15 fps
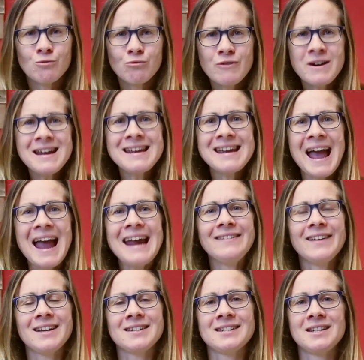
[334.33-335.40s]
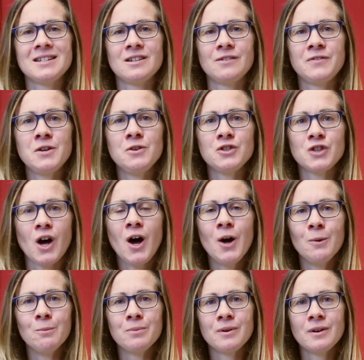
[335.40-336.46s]
regain that sense of future
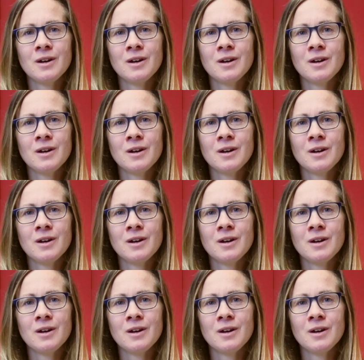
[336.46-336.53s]
hope,